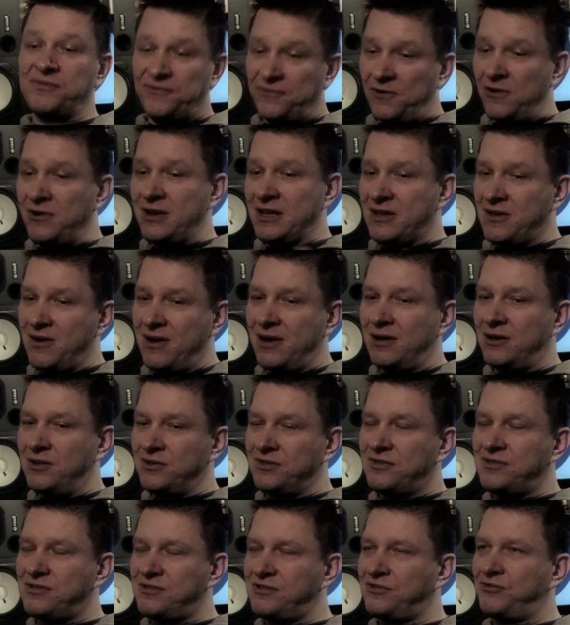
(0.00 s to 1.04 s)
very kind of
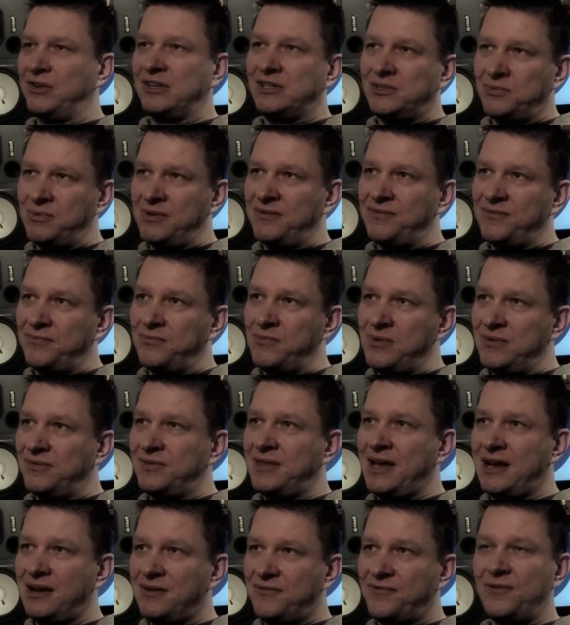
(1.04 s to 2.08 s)
strict with
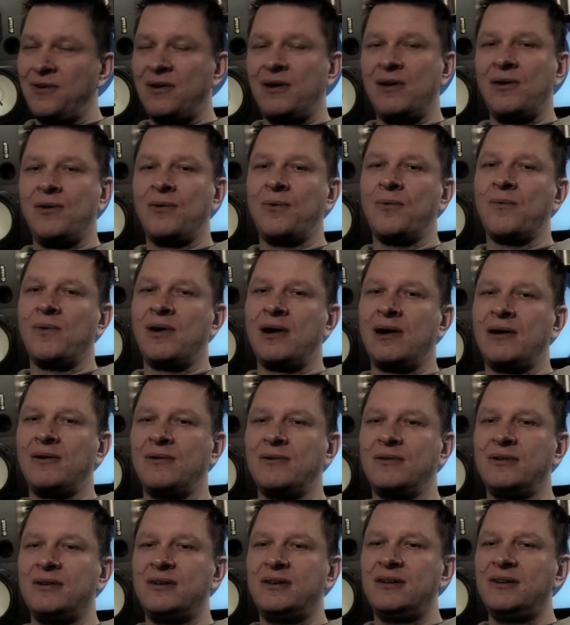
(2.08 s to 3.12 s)
that for a long
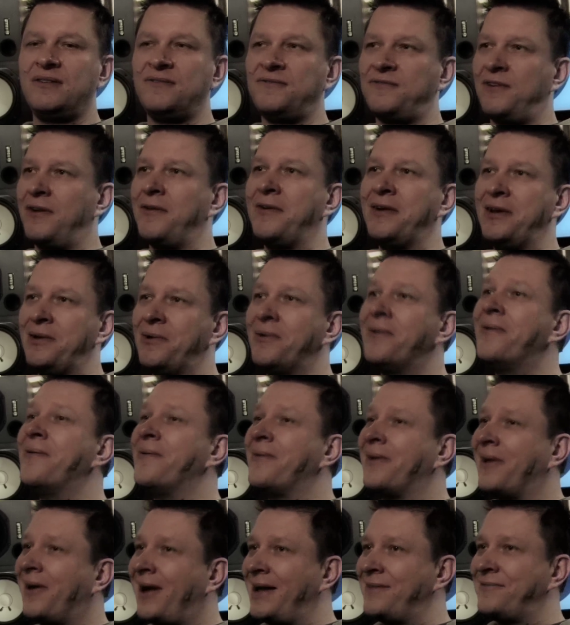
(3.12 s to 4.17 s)
while. Very little
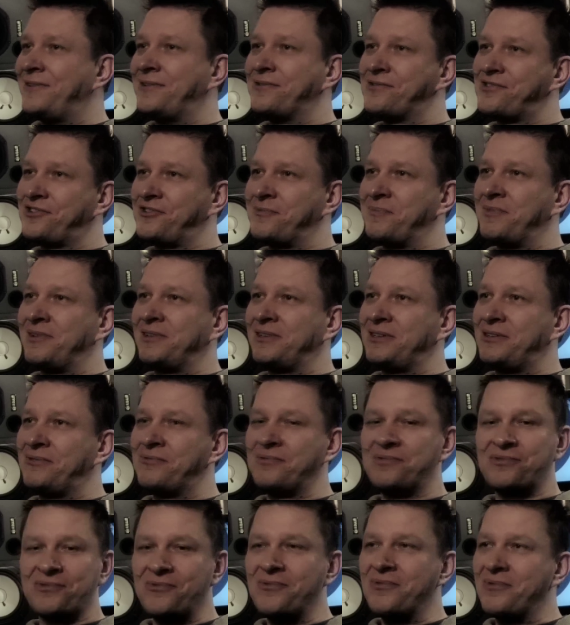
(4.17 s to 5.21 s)
live instrument. It
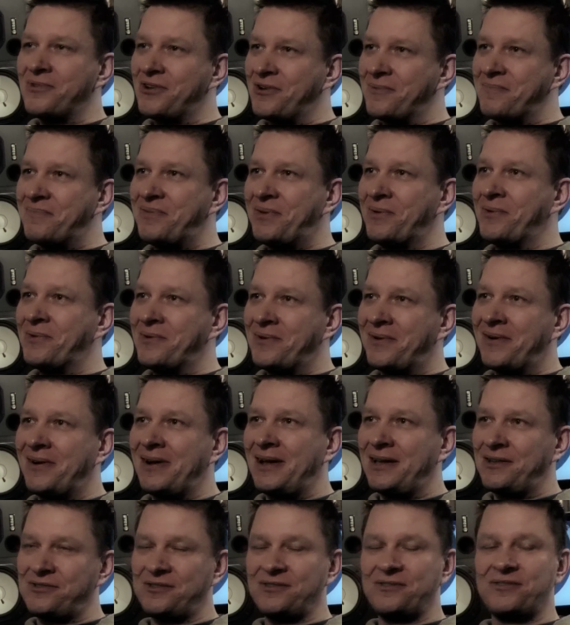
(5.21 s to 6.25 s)
was all
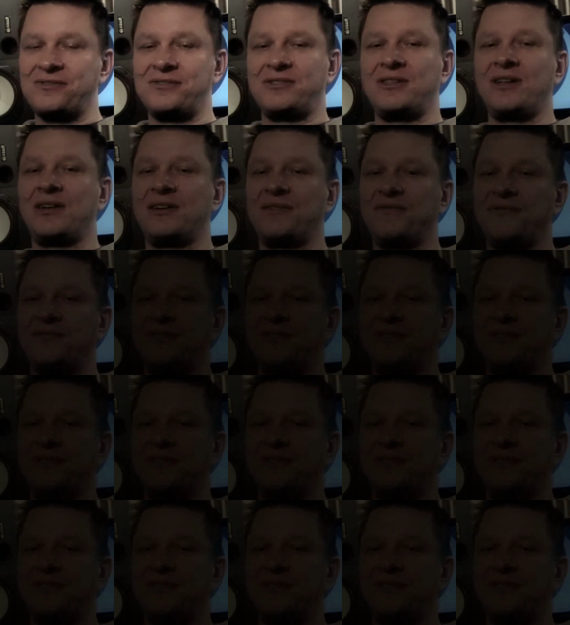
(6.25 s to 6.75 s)
computerized and stuff.